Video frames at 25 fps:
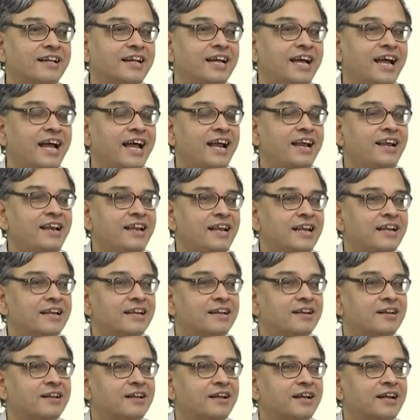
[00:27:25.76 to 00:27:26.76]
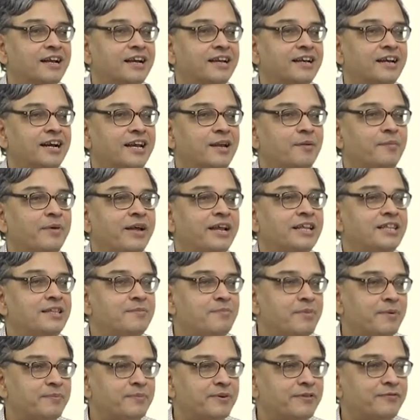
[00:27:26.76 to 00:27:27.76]
and determine the
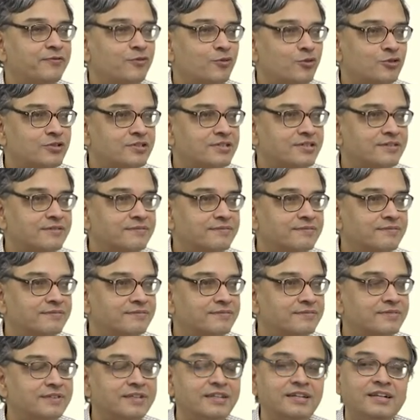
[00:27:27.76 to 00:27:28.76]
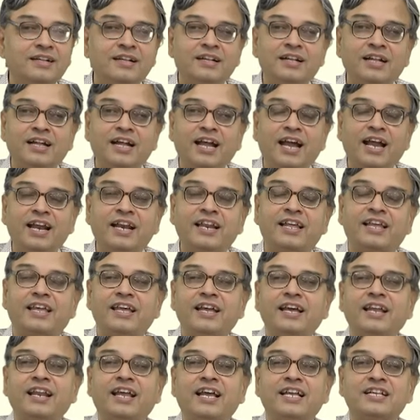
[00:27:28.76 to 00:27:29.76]
member force. And
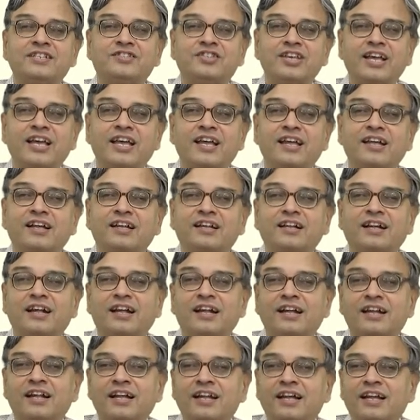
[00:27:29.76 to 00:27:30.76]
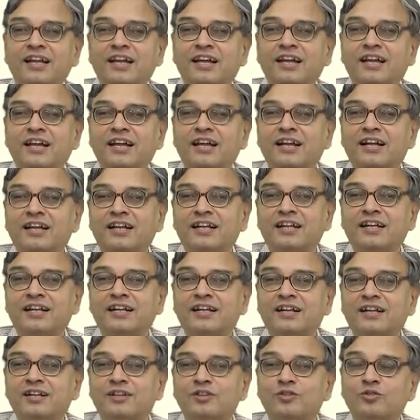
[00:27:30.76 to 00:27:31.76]
here I say
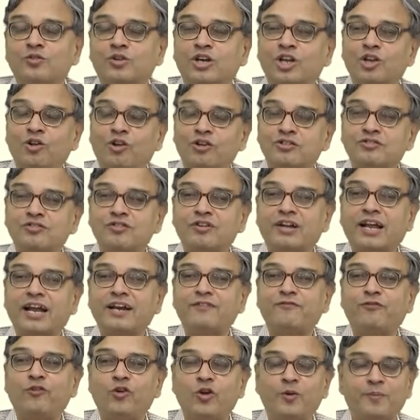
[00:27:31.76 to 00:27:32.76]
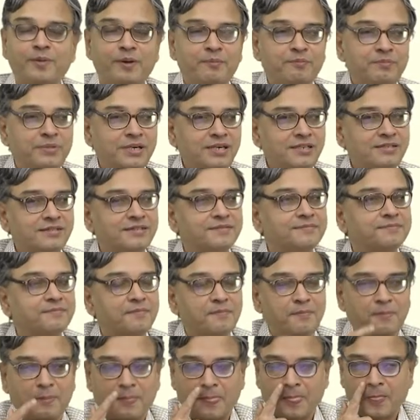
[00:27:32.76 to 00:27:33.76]
you can also cut four members,
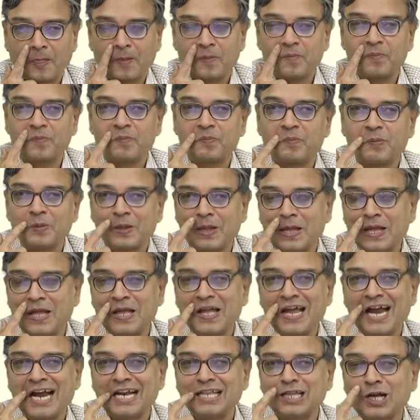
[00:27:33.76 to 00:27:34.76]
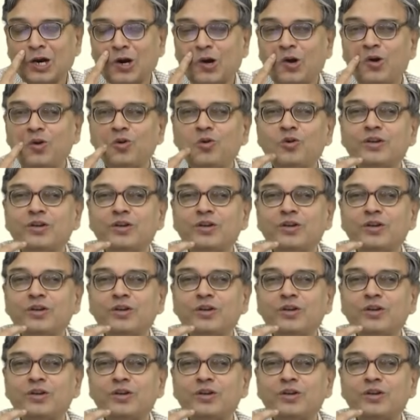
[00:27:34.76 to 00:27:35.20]
and the clue